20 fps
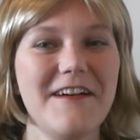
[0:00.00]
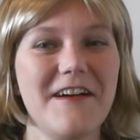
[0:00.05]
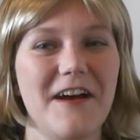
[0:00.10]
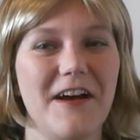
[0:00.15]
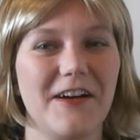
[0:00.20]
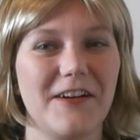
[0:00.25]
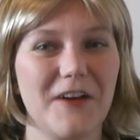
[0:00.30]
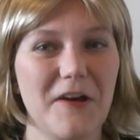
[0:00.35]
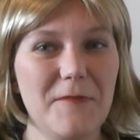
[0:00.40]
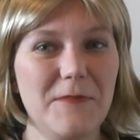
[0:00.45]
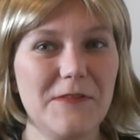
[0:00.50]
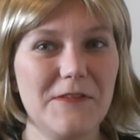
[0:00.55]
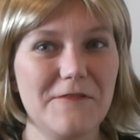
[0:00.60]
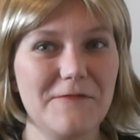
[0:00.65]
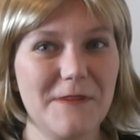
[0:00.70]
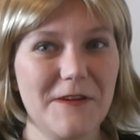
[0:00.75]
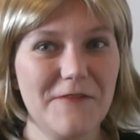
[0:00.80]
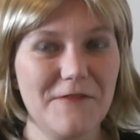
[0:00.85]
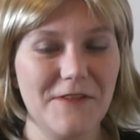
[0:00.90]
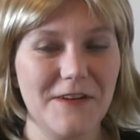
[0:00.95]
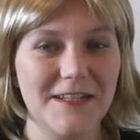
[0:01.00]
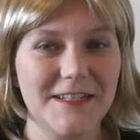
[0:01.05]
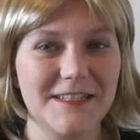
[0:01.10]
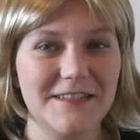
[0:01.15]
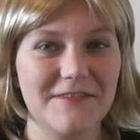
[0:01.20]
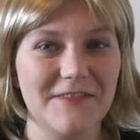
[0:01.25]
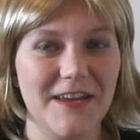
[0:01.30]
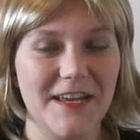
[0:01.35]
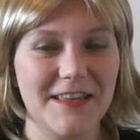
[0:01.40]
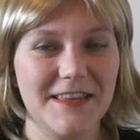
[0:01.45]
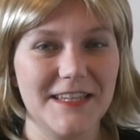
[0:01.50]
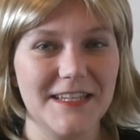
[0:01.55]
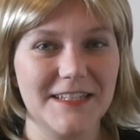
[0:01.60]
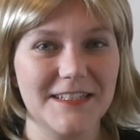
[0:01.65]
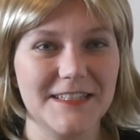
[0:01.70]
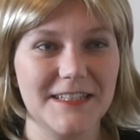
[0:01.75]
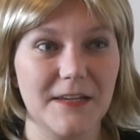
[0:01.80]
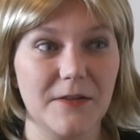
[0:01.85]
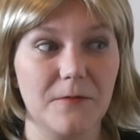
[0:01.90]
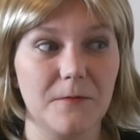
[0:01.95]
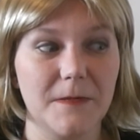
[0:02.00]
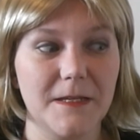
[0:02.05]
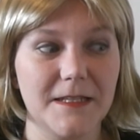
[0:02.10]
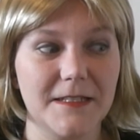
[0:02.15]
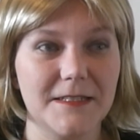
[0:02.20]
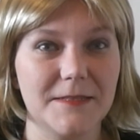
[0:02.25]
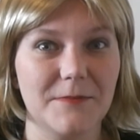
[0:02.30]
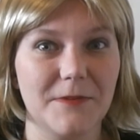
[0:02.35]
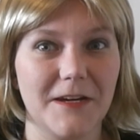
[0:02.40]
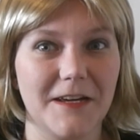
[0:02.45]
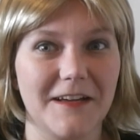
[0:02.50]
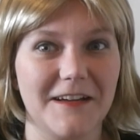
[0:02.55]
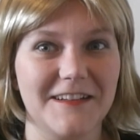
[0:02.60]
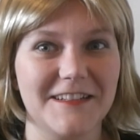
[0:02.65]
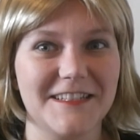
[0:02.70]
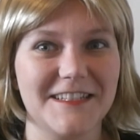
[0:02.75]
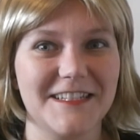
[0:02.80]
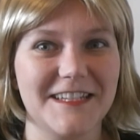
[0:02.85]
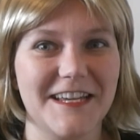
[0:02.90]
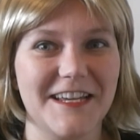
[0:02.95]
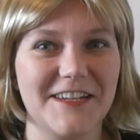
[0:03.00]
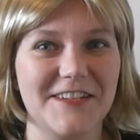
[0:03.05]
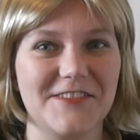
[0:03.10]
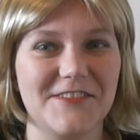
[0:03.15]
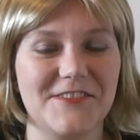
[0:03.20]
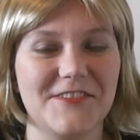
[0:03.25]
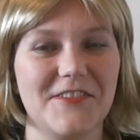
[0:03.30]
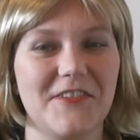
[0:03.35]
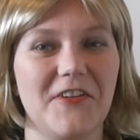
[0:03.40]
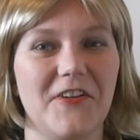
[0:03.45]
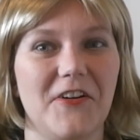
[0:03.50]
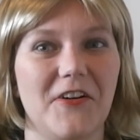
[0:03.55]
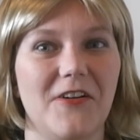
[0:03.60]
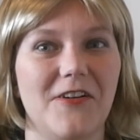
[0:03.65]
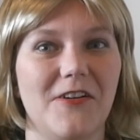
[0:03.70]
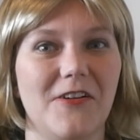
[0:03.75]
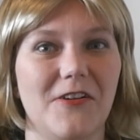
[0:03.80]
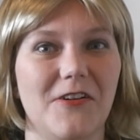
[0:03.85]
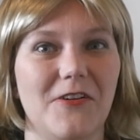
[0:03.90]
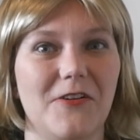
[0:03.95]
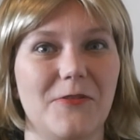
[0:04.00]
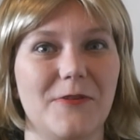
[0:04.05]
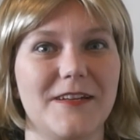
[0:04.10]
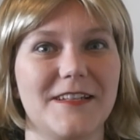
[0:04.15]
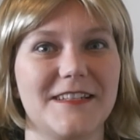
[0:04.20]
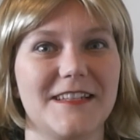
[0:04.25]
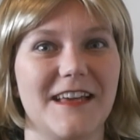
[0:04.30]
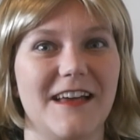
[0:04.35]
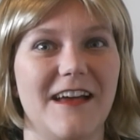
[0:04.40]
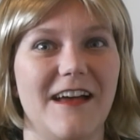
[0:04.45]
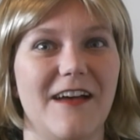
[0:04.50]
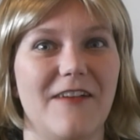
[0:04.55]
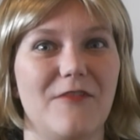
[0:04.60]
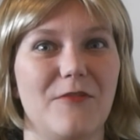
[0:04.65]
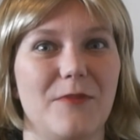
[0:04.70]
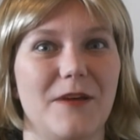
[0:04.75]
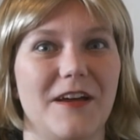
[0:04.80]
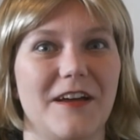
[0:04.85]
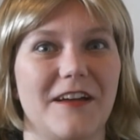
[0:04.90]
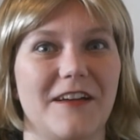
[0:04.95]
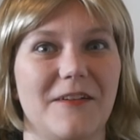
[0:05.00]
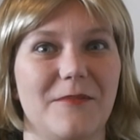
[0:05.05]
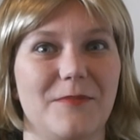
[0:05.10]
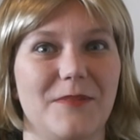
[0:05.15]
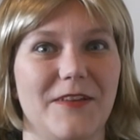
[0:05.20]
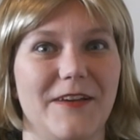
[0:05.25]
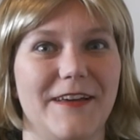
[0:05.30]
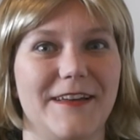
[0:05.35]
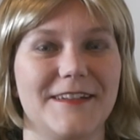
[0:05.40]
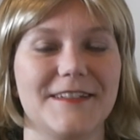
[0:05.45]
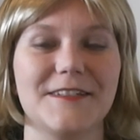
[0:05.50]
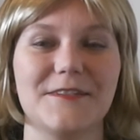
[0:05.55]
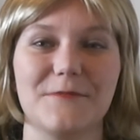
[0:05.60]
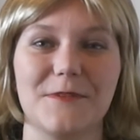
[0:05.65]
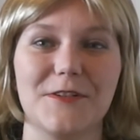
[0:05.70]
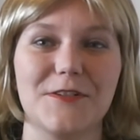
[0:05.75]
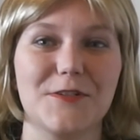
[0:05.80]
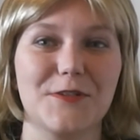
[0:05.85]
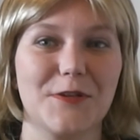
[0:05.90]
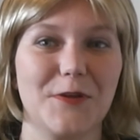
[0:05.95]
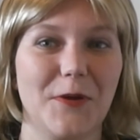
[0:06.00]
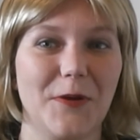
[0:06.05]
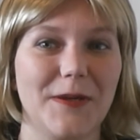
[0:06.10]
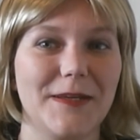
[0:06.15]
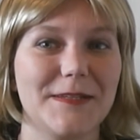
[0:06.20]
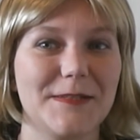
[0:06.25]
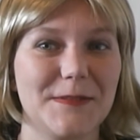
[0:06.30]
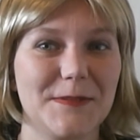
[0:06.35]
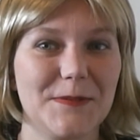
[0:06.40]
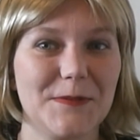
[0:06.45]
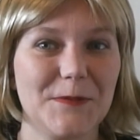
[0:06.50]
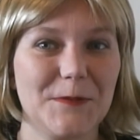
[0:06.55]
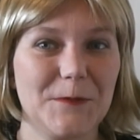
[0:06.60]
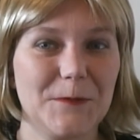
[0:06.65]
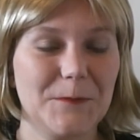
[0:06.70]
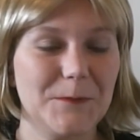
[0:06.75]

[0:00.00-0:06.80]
A couple of my friends have had things like wings break on stage, always have a backup plan as to what you're going to do.